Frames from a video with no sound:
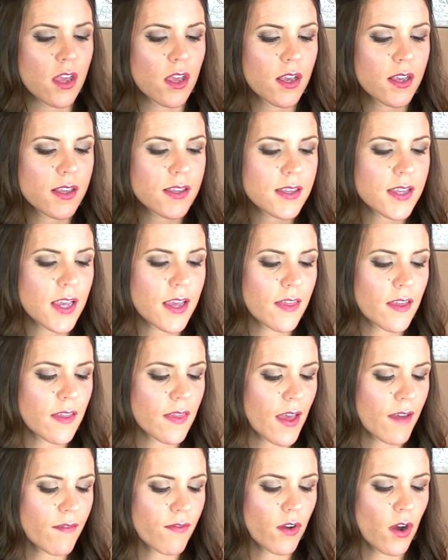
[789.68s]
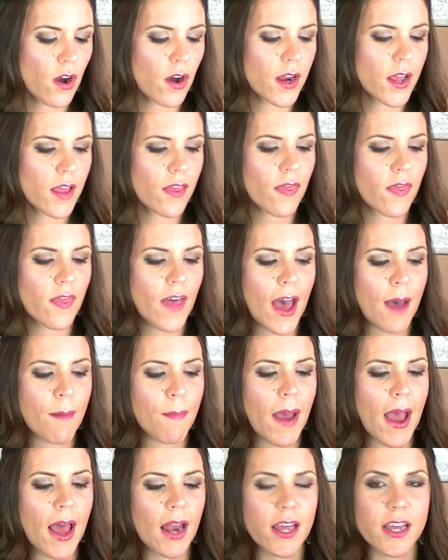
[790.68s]
You can see that they've got in that
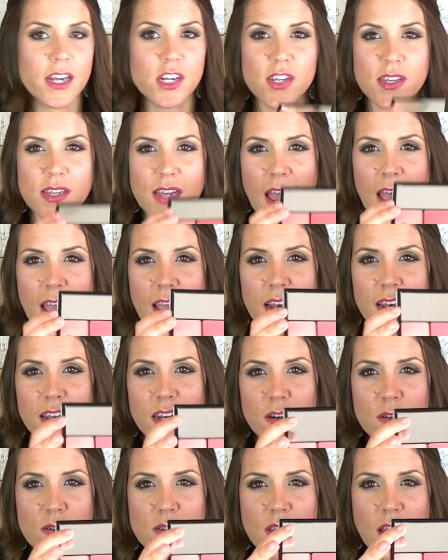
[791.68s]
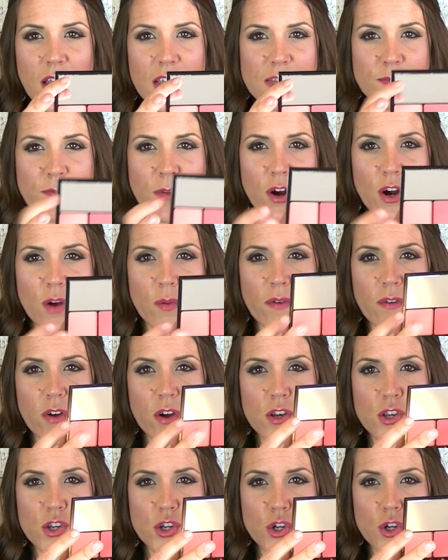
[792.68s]
palette just a little size mirror. We've
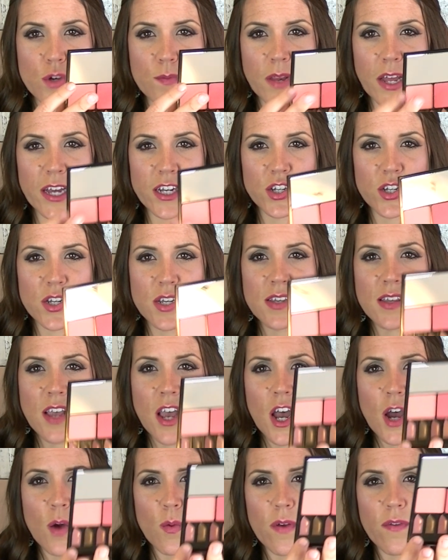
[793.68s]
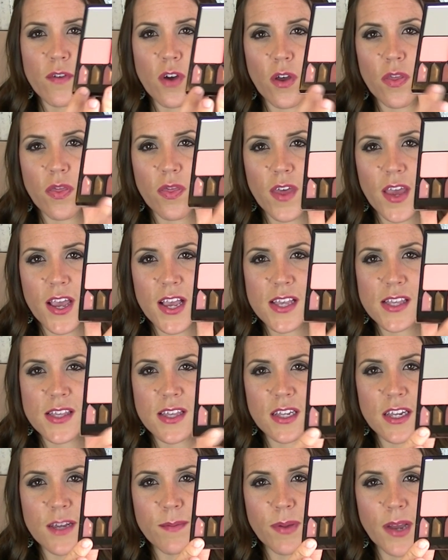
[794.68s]
got two blushes. We've got these
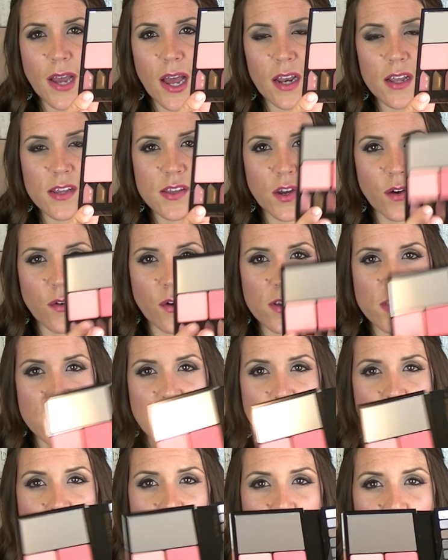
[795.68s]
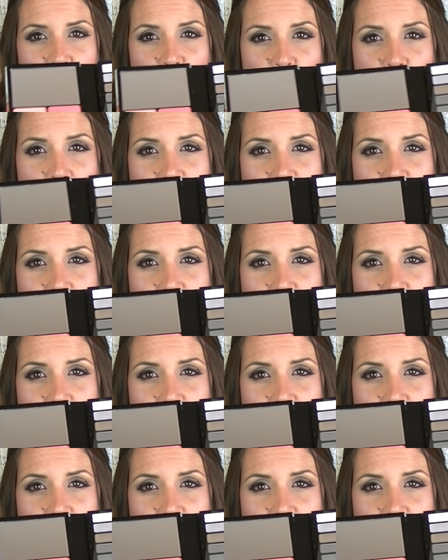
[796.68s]
lip colours across the bottom